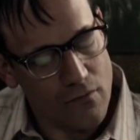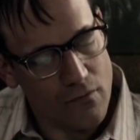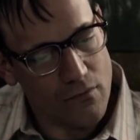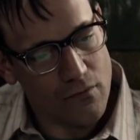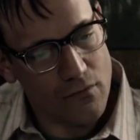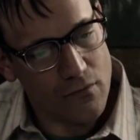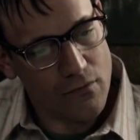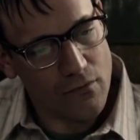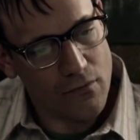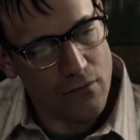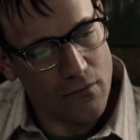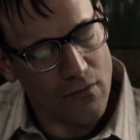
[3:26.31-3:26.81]
that's
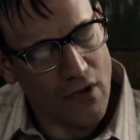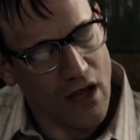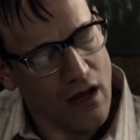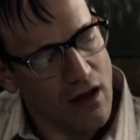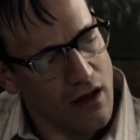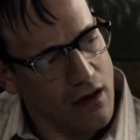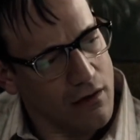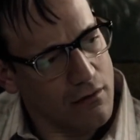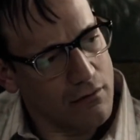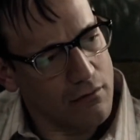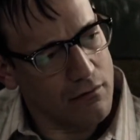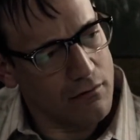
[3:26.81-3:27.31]
being
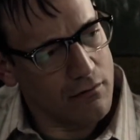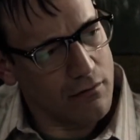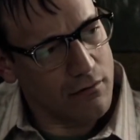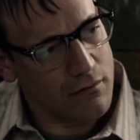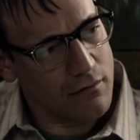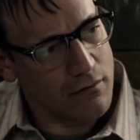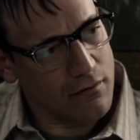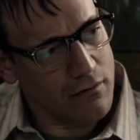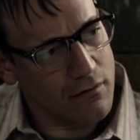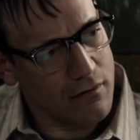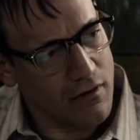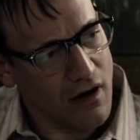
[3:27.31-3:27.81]
referred
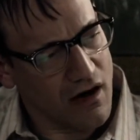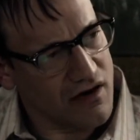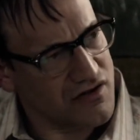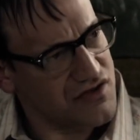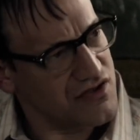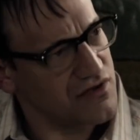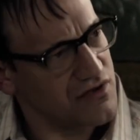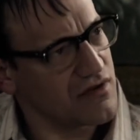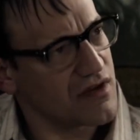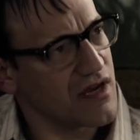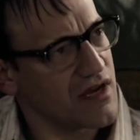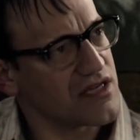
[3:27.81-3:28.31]
to.
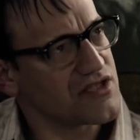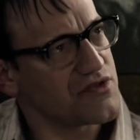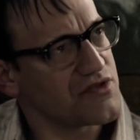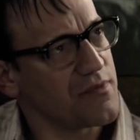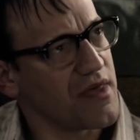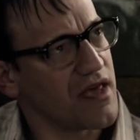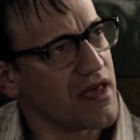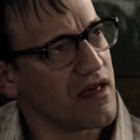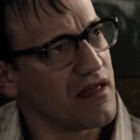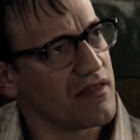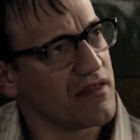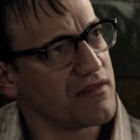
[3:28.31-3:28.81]
Aren't you the guys from
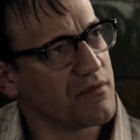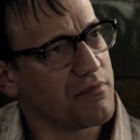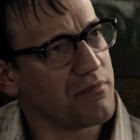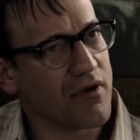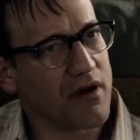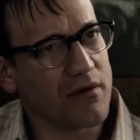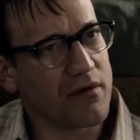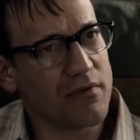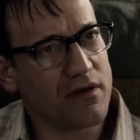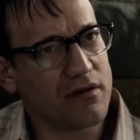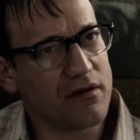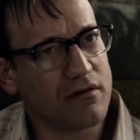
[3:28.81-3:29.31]
the health
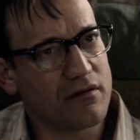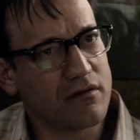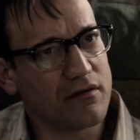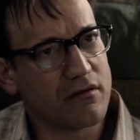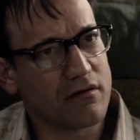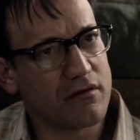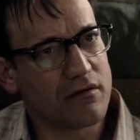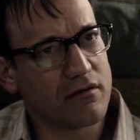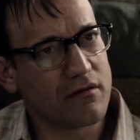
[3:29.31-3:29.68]
department? Yeah,